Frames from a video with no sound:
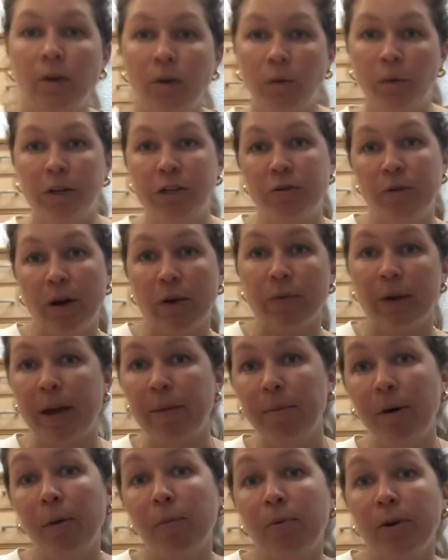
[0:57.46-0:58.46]
We do our
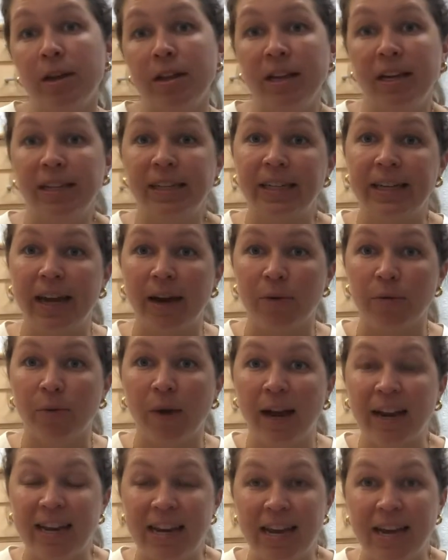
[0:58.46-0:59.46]
rainbow breathing to get
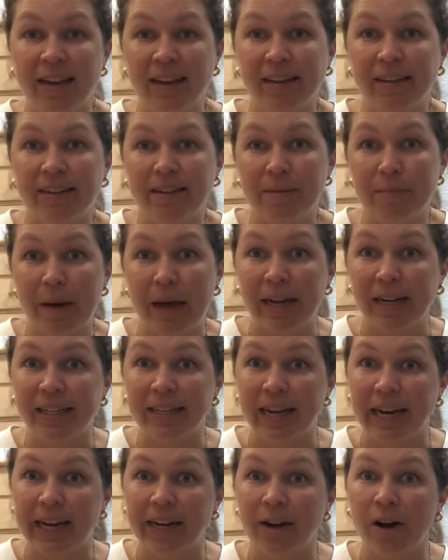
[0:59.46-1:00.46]
ready to
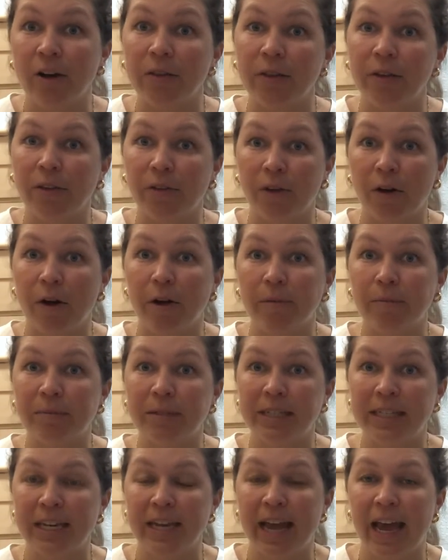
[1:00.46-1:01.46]
meditate on the
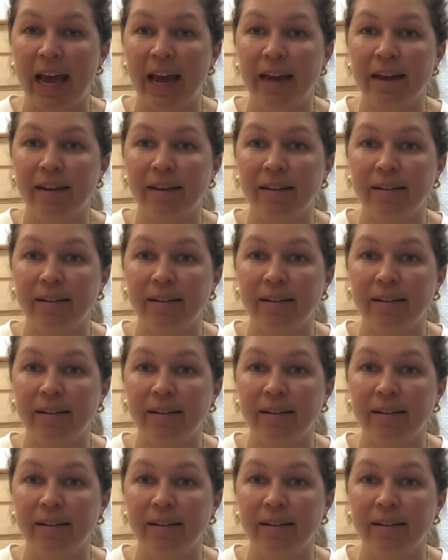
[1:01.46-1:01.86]
Psalms today.